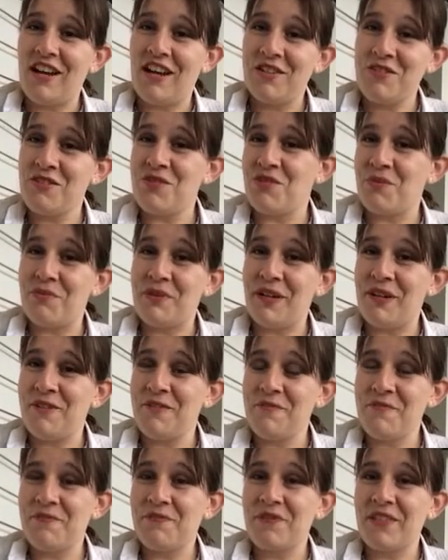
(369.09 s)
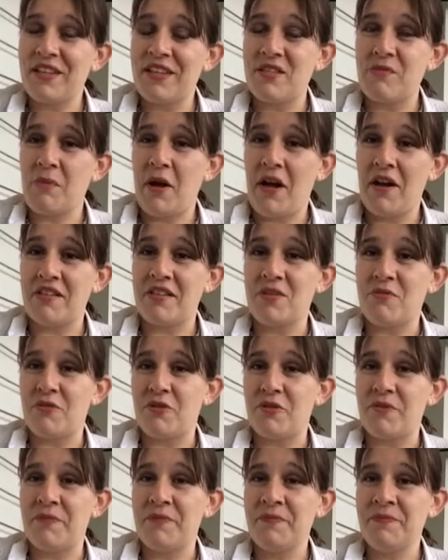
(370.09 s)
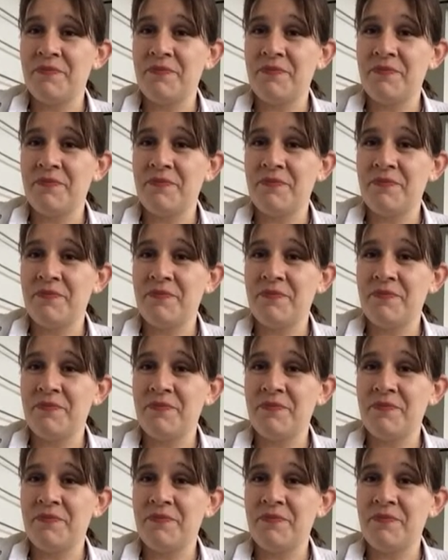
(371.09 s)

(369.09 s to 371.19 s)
under your belt as possible